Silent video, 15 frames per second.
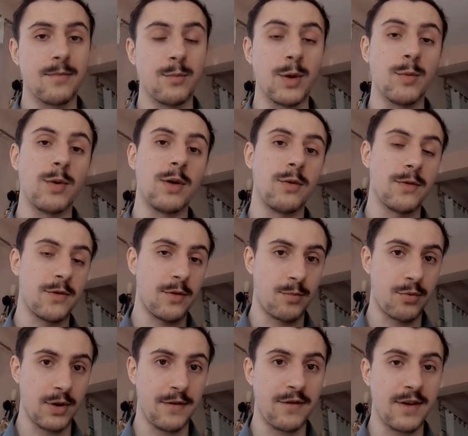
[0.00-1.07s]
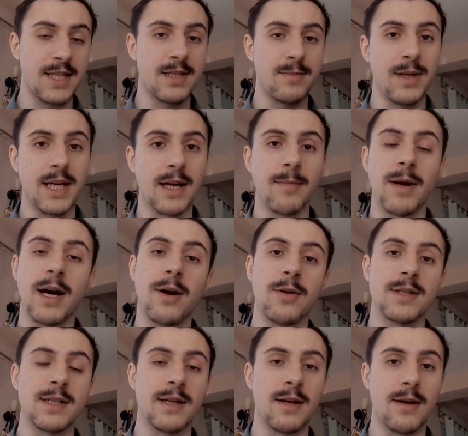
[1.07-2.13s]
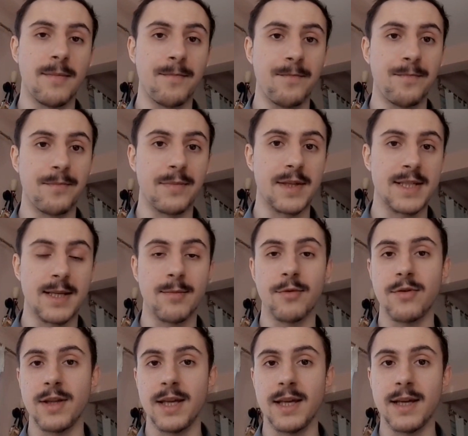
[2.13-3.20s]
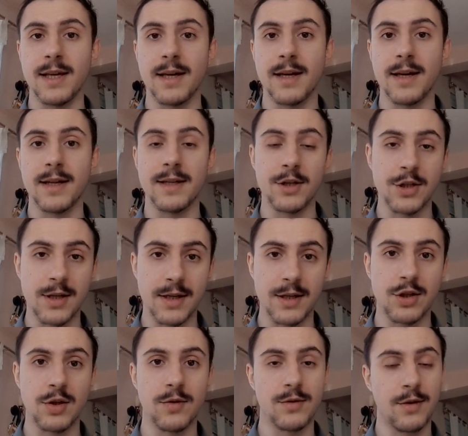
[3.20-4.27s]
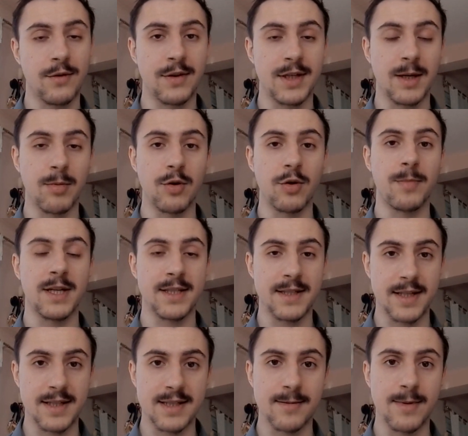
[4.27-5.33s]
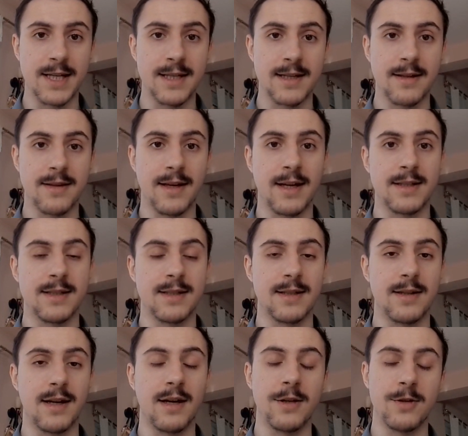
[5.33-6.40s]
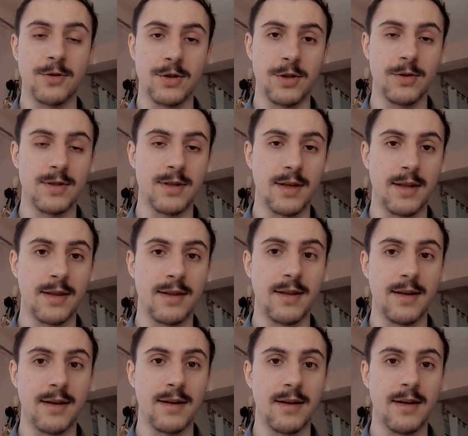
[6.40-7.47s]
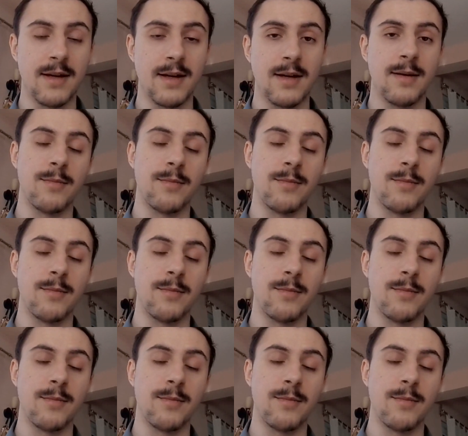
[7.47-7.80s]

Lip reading: We will also briefly speak about some of the additional issues of the double robust estimator that are introduced in the